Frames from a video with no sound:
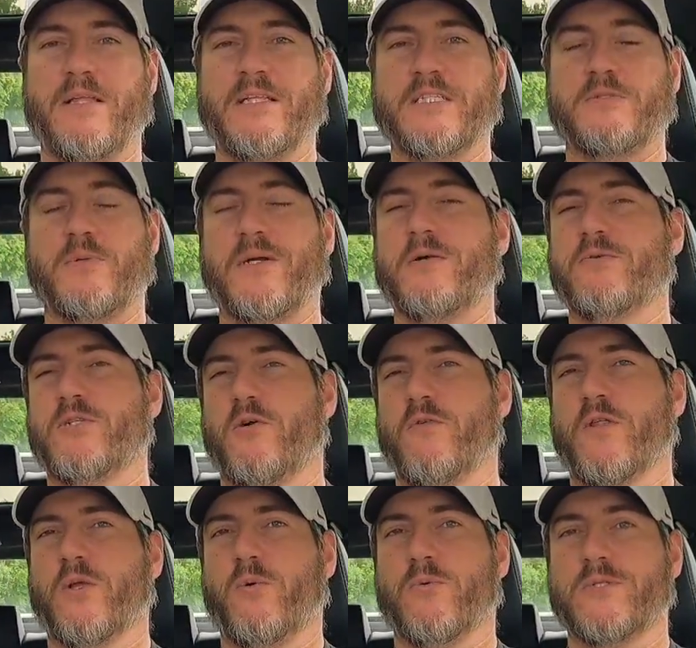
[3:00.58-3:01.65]
and this was
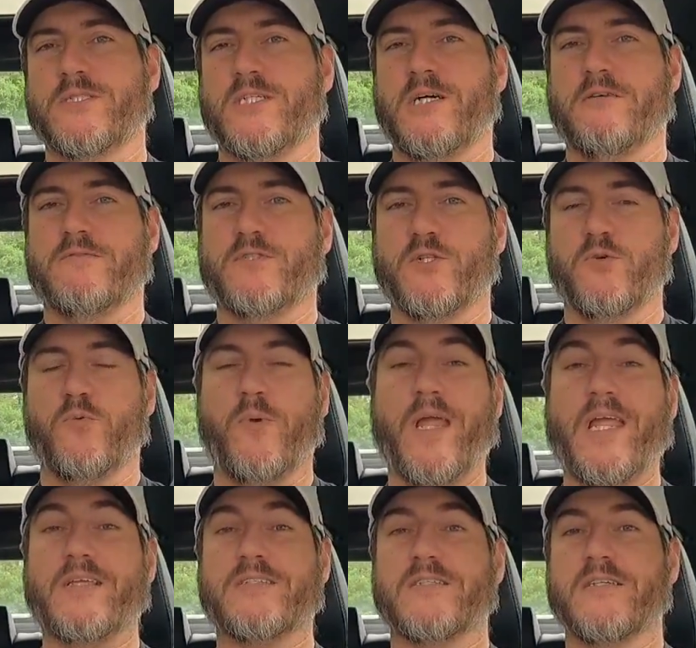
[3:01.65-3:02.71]
over the course of 2
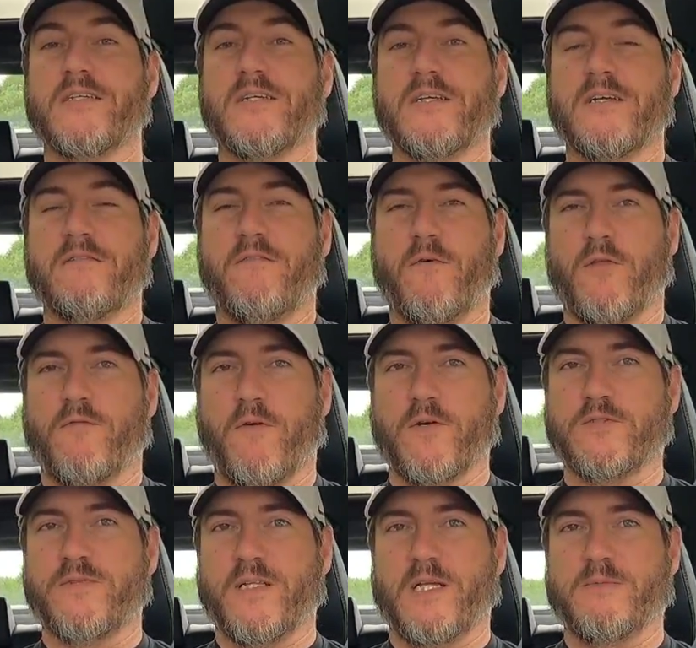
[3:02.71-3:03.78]
weeks for the
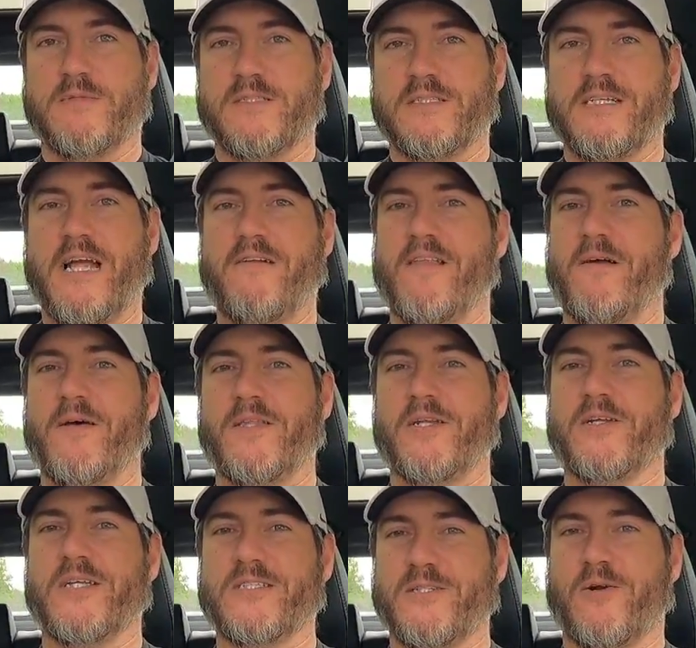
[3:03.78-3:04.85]
first fill-ups. After that,
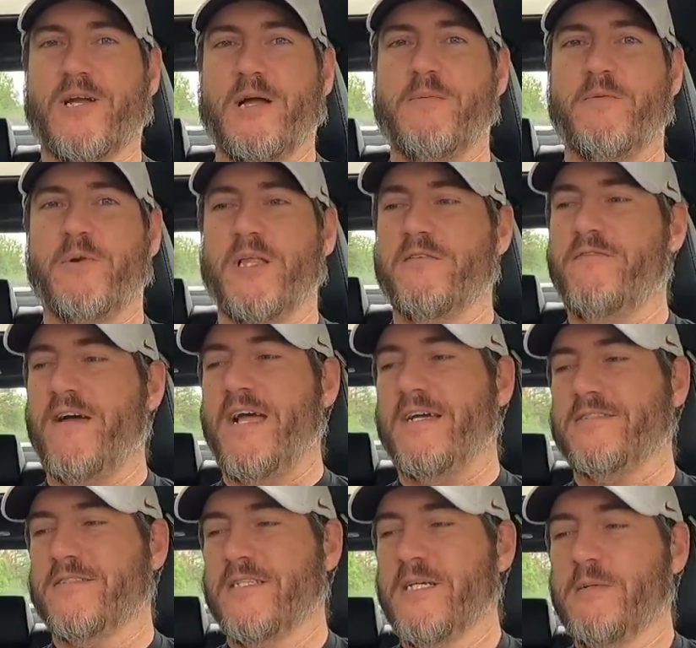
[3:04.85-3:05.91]
they start coming really
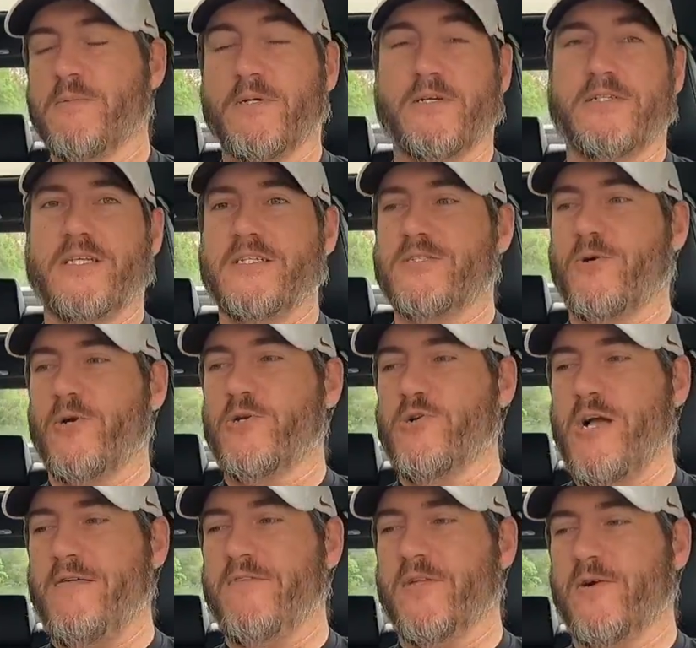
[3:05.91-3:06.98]
fast because I started
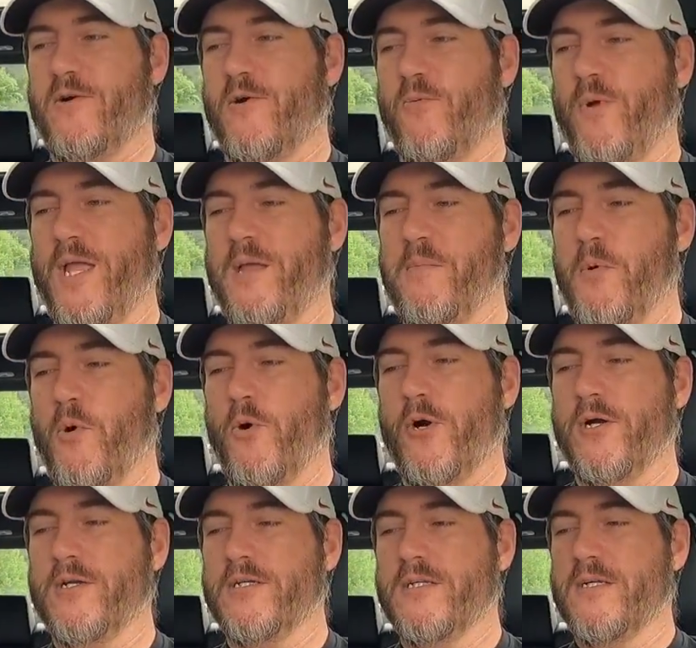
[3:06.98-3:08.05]
driving the car way
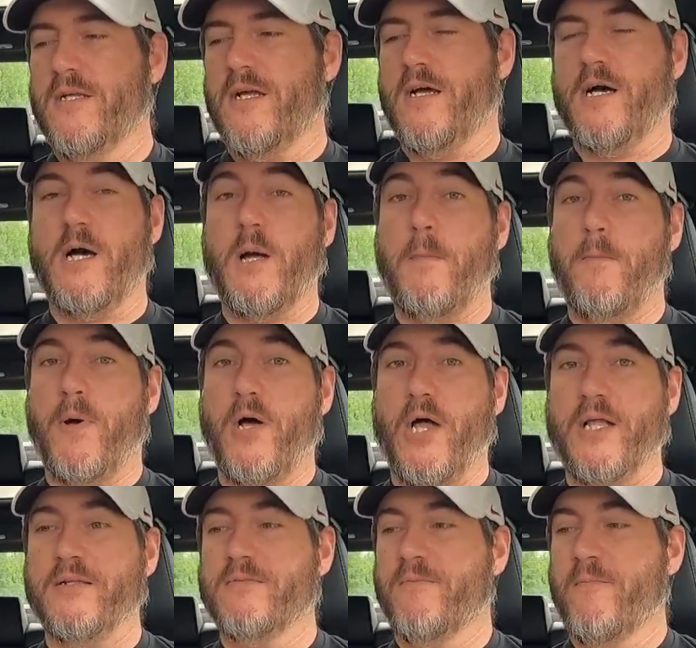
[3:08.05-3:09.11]
more.
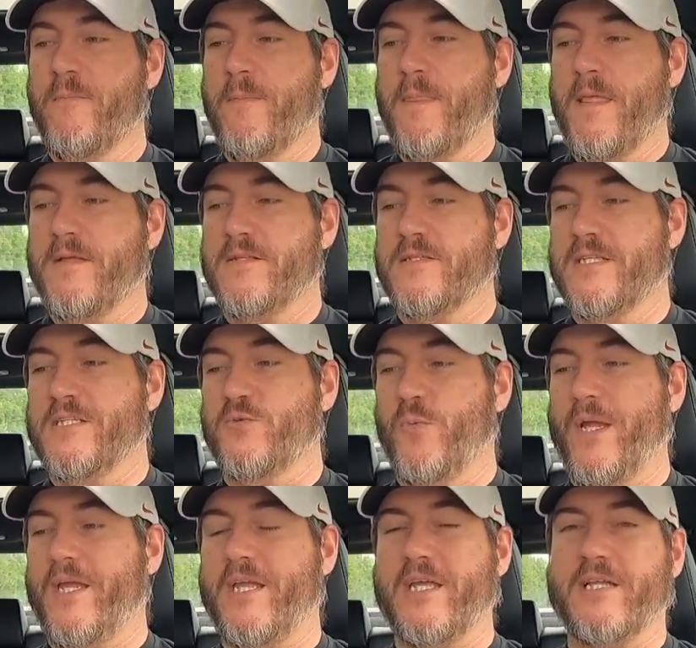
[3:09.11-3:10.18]
But this
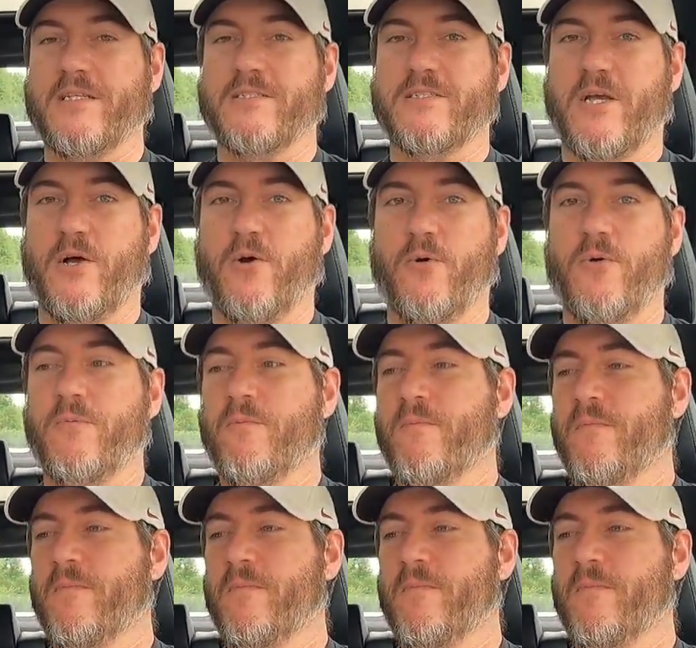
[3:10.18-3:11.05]
weekend, so